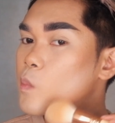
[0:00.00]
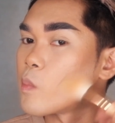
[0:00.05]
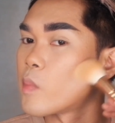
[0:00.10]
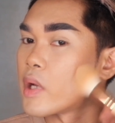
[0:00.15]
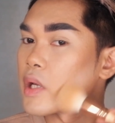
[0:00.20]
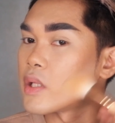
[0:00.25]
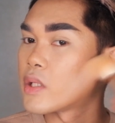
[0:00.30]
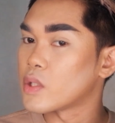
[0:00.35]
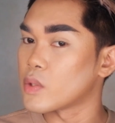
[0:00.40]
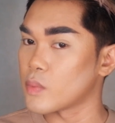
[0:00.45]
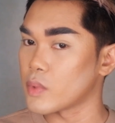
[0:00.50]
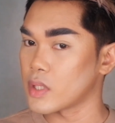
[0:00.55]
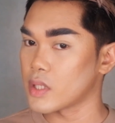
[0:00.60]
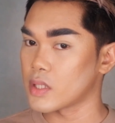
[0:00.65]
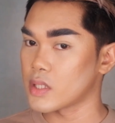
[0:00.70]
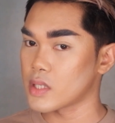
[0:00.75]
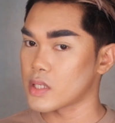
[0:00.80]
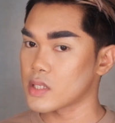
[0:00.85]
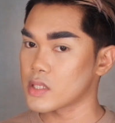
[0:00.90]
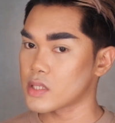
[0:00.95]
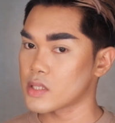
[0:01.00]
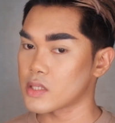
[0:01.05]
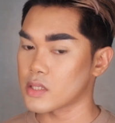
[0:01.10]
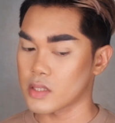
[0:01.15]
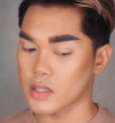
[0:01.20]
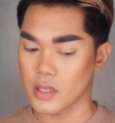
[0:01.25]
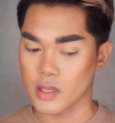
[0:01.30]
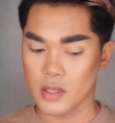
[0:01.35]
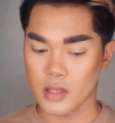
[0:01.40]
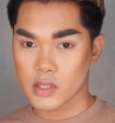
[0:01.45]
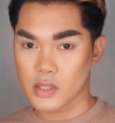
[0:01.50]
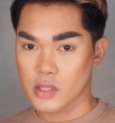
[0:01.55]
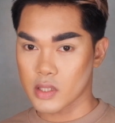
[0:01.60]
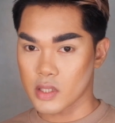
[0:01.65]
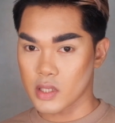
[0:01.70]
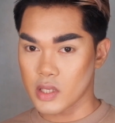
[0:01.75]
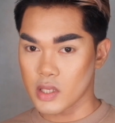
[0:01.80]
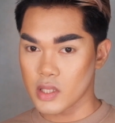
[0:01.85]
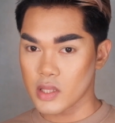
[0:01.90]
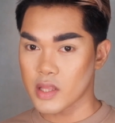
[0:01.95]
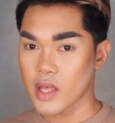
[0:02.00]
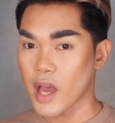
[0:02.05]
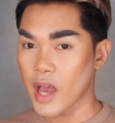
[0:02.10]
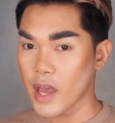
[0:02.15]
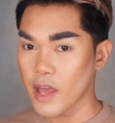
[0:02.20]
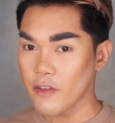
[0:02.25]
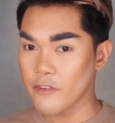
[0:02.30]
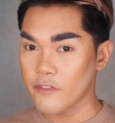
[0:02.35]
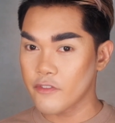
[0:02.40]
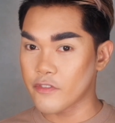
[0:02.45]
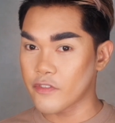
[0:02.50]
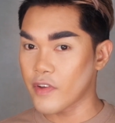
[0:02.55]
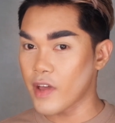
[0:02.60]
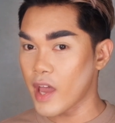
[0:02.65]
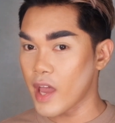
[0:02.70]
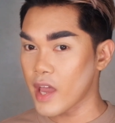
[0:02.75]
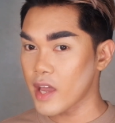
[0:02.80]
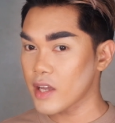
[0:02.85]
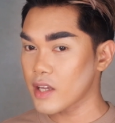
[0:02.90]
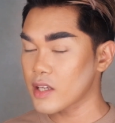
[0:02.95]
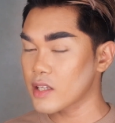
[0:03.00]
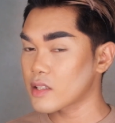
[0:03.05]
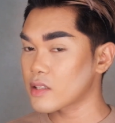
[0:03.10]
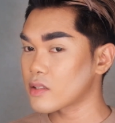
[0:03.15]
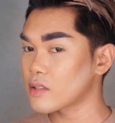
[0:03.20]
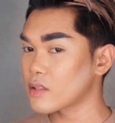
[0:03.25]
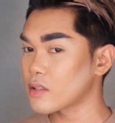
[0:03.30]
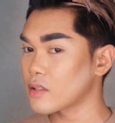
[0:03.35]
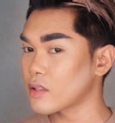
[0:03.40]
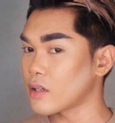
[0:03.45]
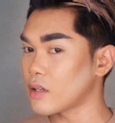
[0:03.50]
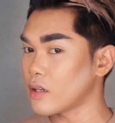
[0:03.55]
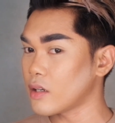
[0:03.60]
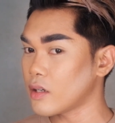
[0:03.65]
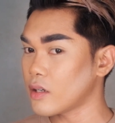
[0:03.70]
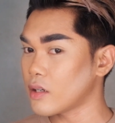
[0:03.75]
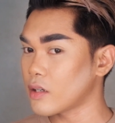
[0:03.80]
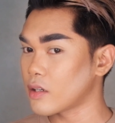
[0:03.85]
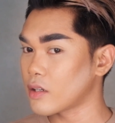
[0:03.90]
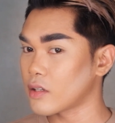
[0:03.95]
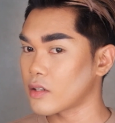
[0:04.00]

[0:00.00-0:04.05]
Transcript: by doing this. See that effect? Oh.